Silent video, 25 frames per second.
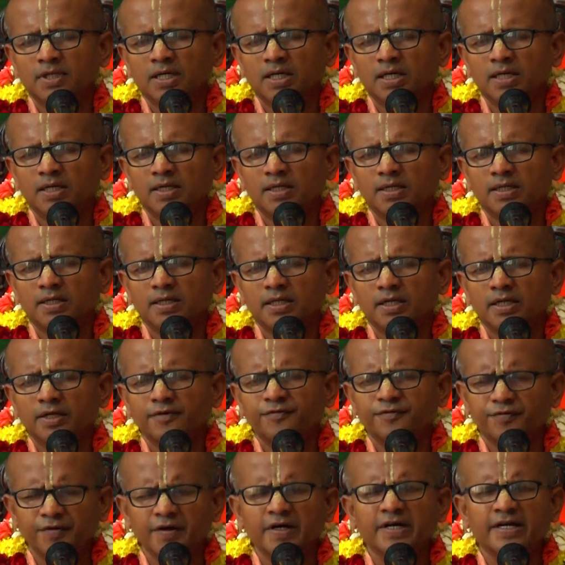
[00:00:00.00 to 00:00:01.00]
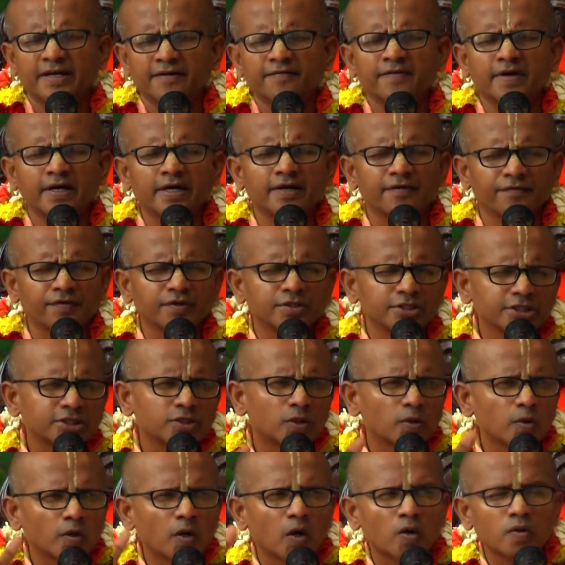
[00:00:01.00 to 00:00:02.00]
Uh, if you are aware, if you
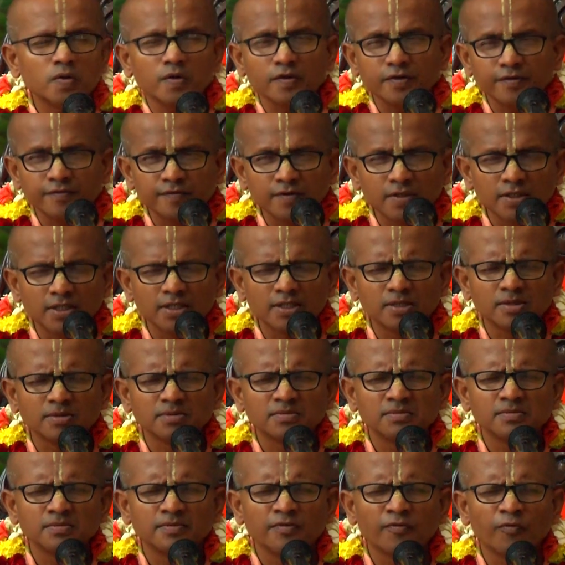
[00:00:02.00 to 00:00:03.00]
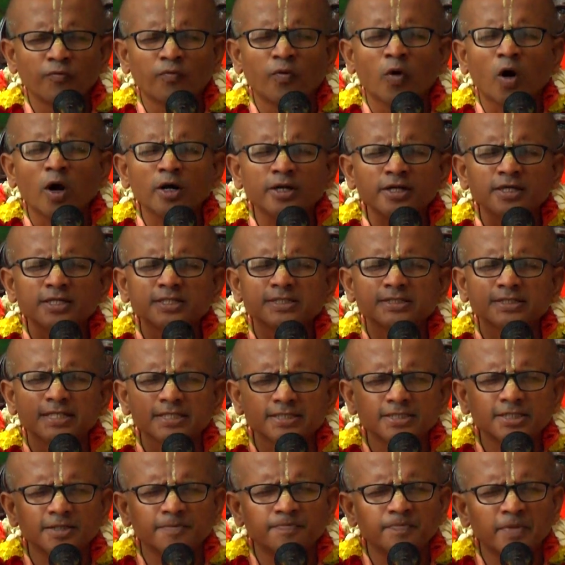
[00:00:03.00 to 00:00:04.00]
just look out of the world, water is
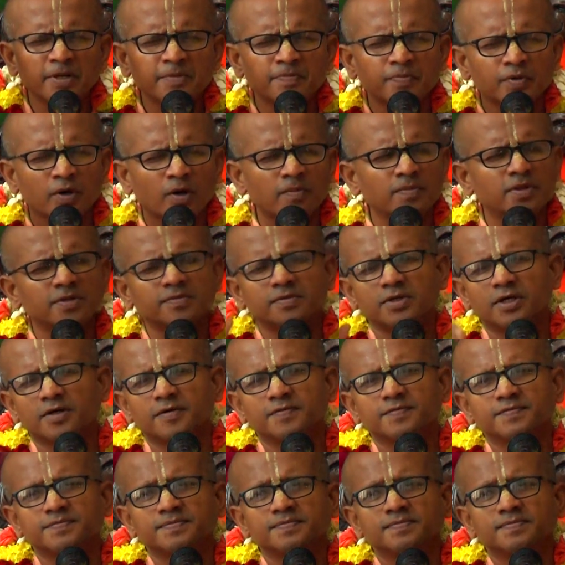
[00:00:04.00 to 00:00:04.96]
such a big problem now.